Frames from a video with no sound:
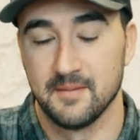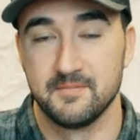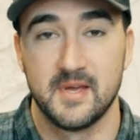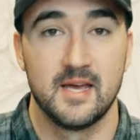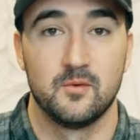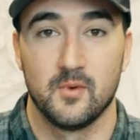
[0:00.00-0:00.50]

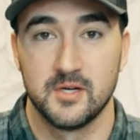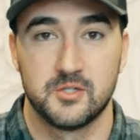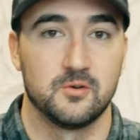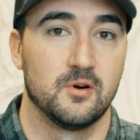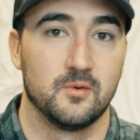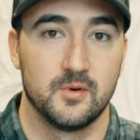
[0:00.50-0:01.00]
in West
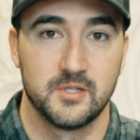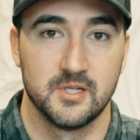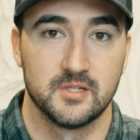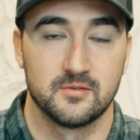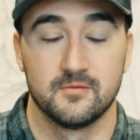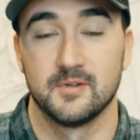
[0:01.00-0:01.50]
Jordan, which
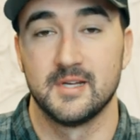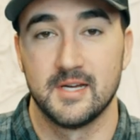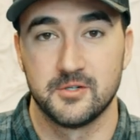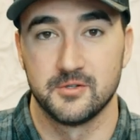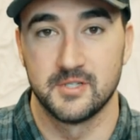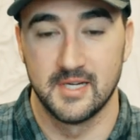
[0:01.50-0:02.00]
is really
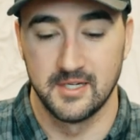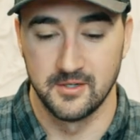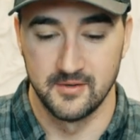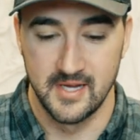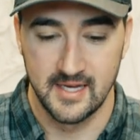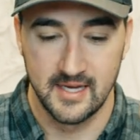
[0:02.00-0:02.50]
interesting and
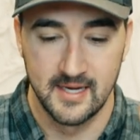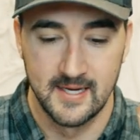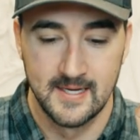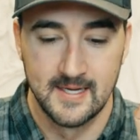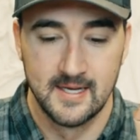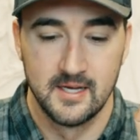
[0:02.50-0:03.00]
unique.
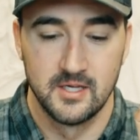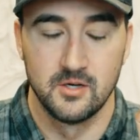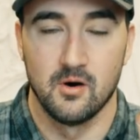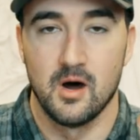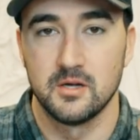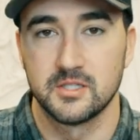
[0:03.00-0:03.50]

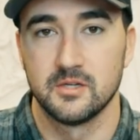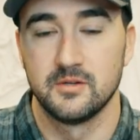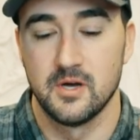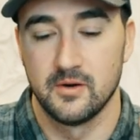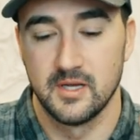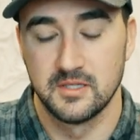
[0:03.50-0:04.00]
You'll also
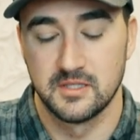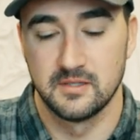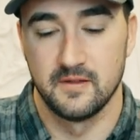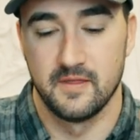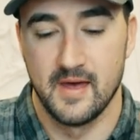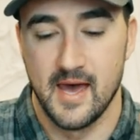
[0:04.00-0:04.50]
notice
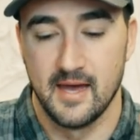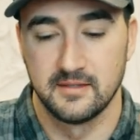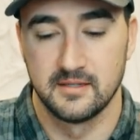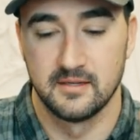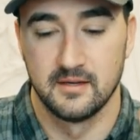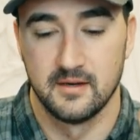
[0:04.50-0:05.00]

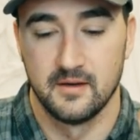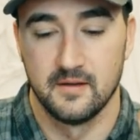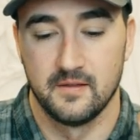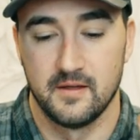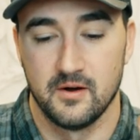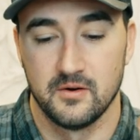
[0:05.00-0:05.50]
that
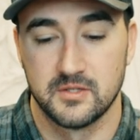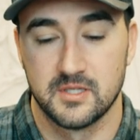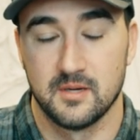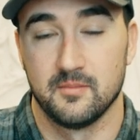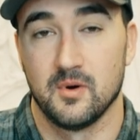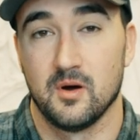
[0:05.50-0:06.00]
there's some